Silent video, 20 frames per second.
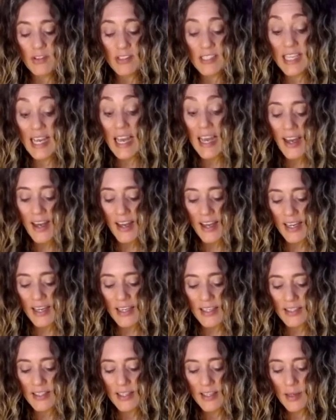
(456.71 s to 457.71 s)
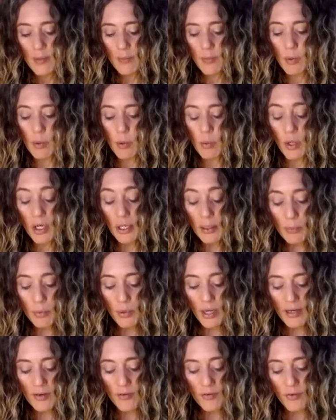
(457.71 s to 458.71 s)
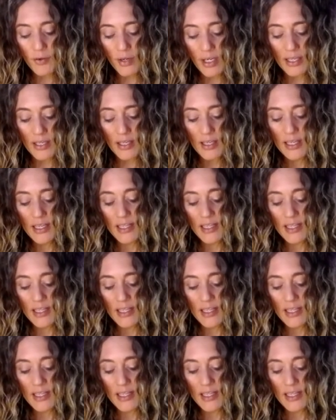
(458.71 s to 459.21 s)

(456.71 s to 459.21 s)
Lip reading: tied, but we want to break free.